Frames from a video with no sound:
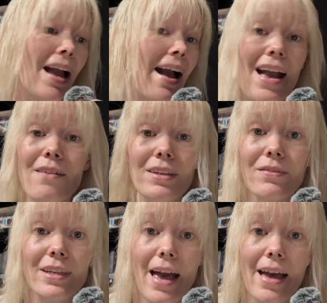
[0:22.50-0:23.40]
I haven't
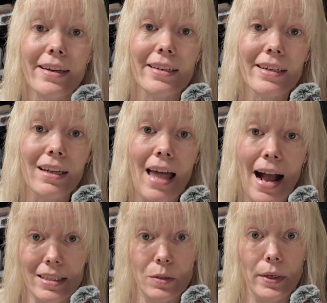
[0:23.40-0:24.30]
even edited
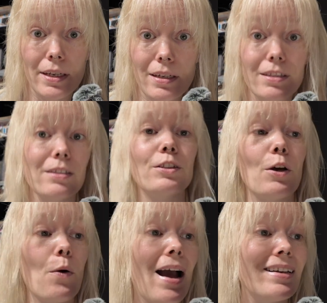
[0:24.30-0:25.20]
last week's,
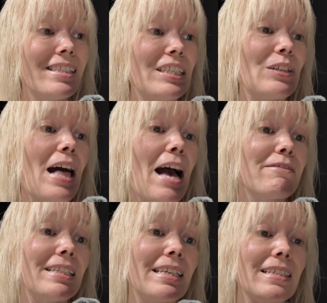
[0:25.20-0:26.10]
so I still
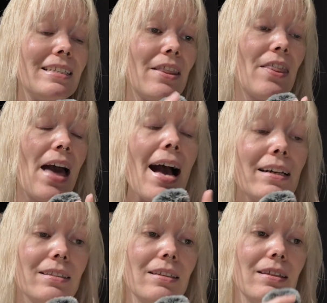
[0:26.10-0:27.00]
have to get to
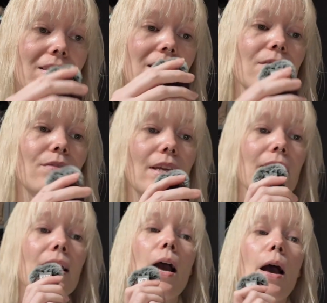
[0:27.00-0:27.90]
that this
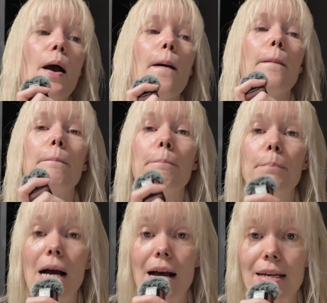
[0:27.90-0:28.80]
evening.
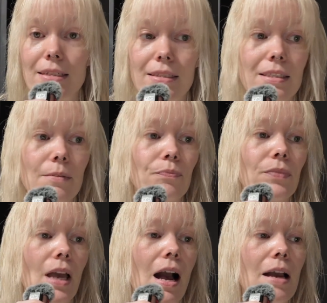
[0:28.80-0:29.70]
But
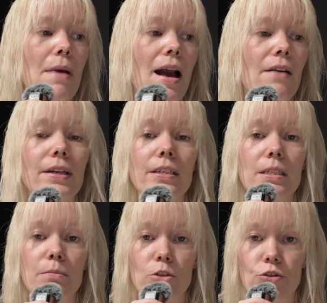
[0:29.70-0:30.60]
I'm having
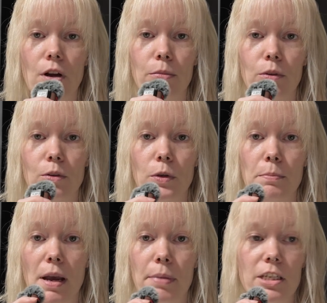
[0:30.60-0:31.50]
some trouble with
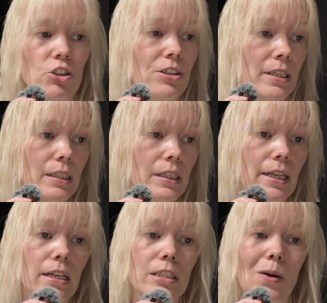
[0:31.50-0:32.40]
my punch
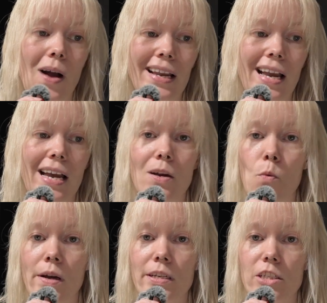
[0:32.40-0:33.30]
needling, so I kind of
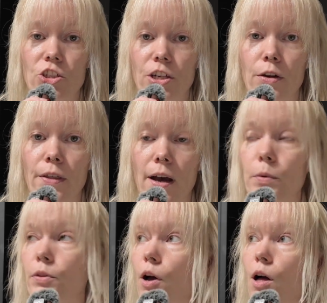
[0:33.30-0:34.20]
wanted to share that
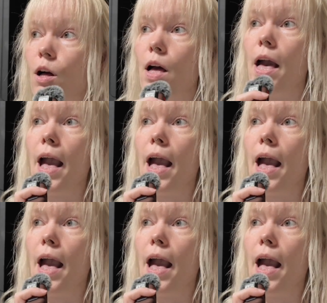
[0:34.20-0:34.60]
with y'all,